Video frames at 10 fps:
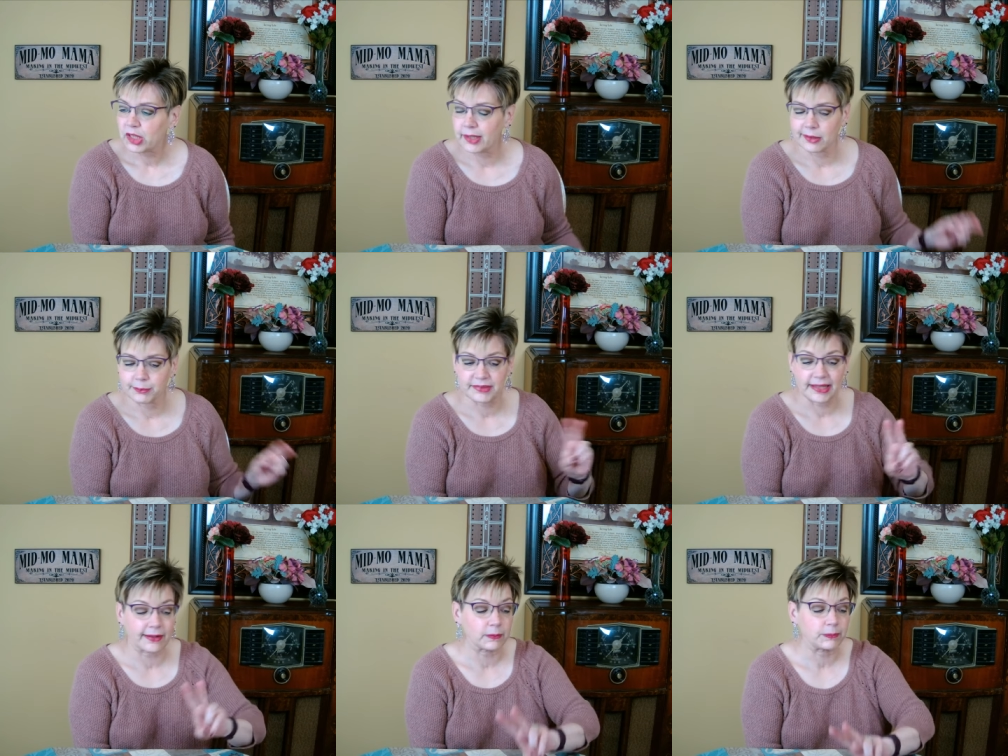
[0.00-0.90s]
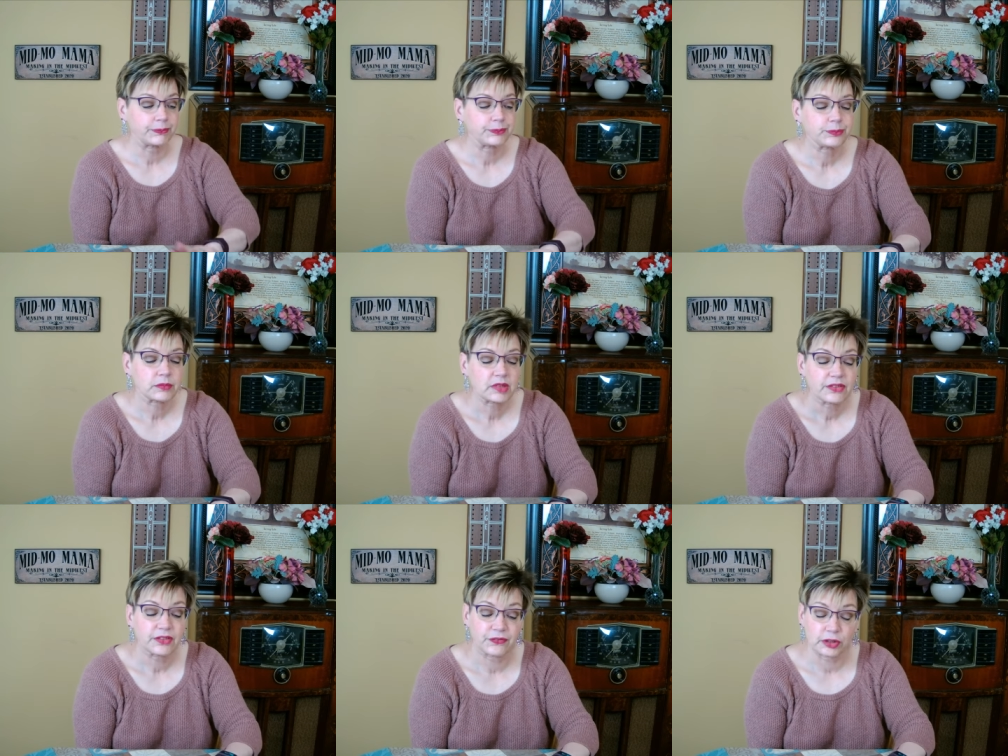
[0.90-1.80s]
Um, now,
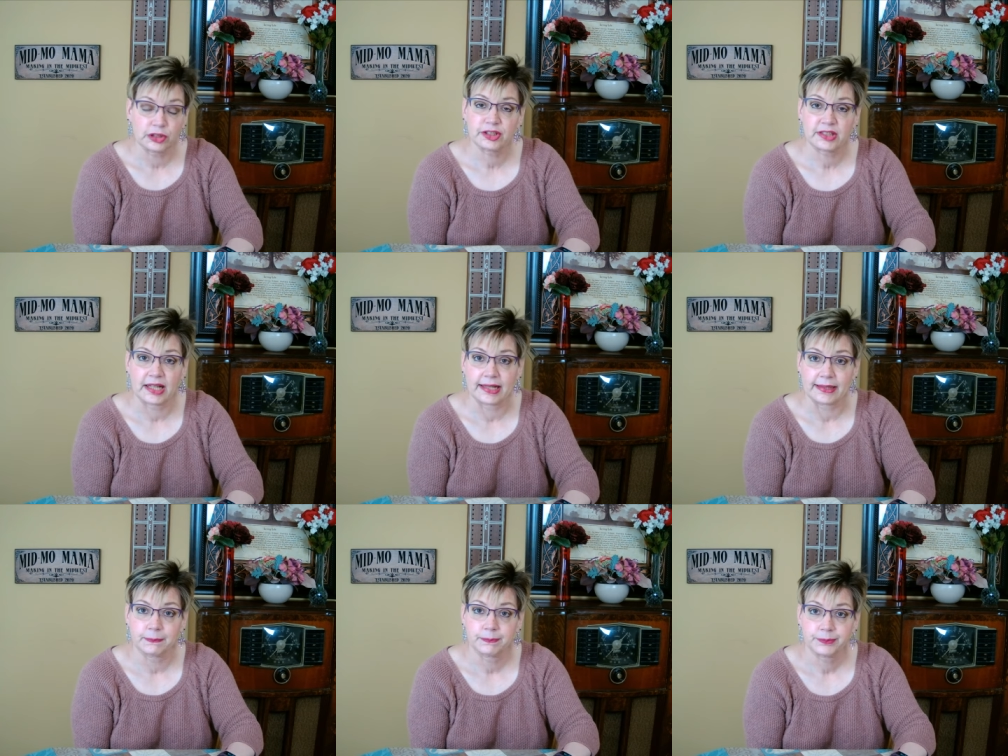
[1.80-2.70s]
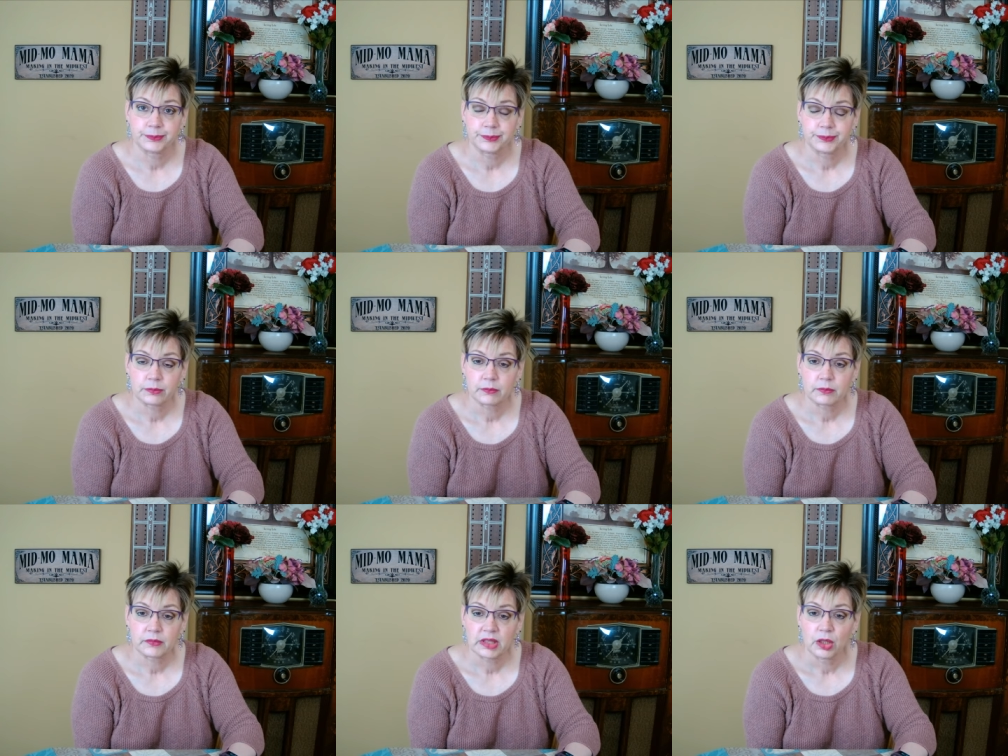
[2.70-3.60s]
the first time
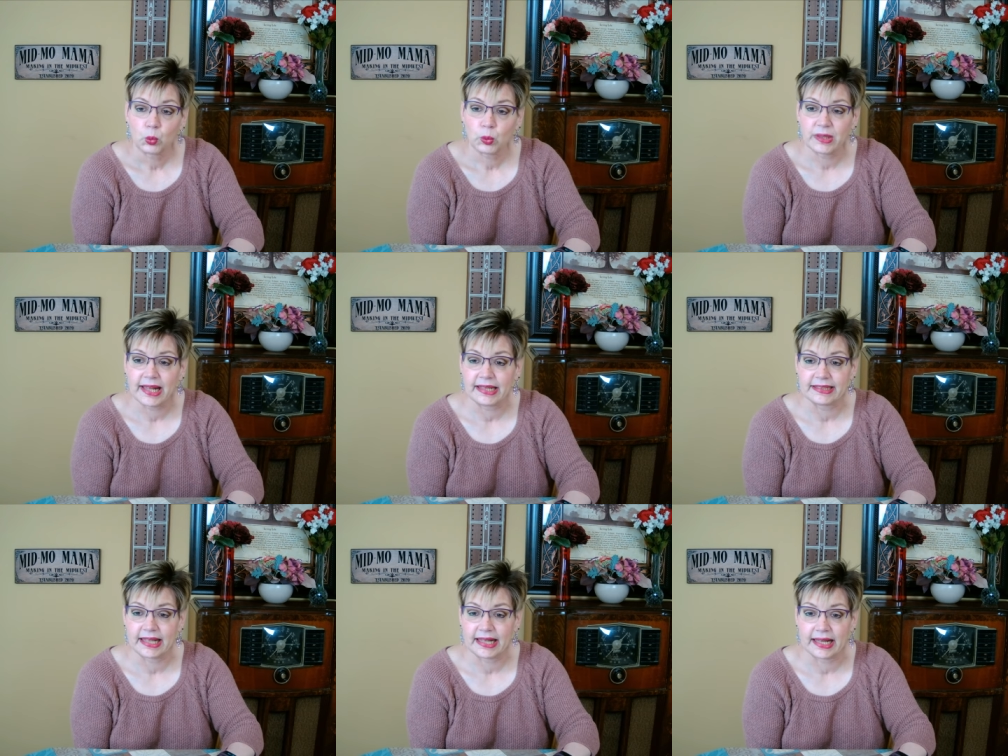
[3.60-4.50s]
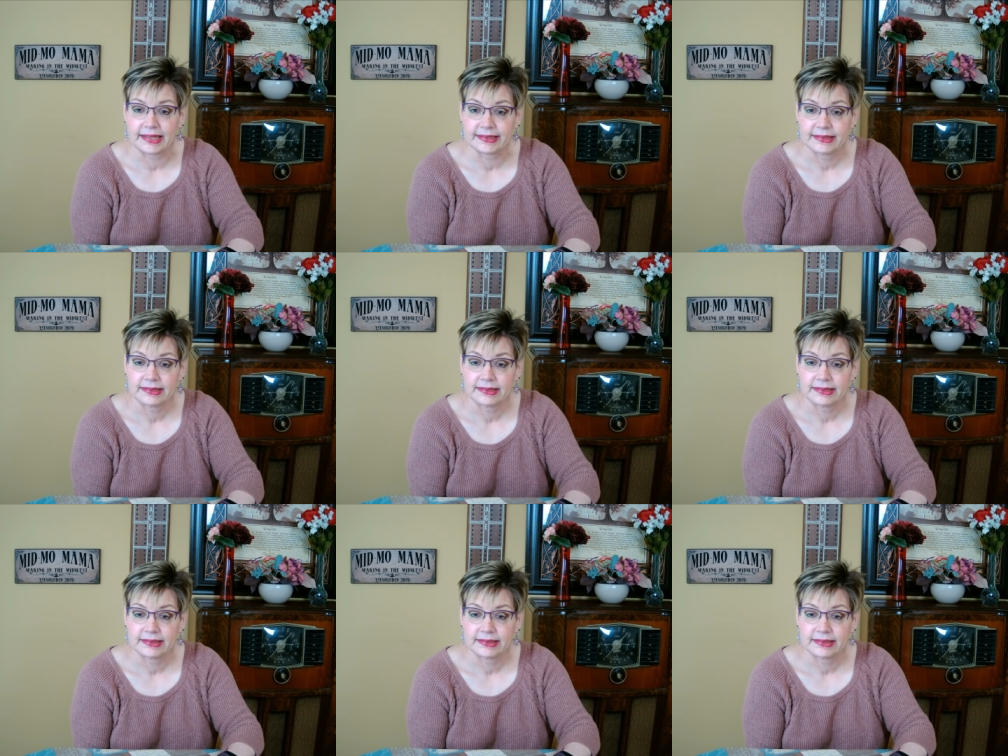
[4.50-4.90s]
we had had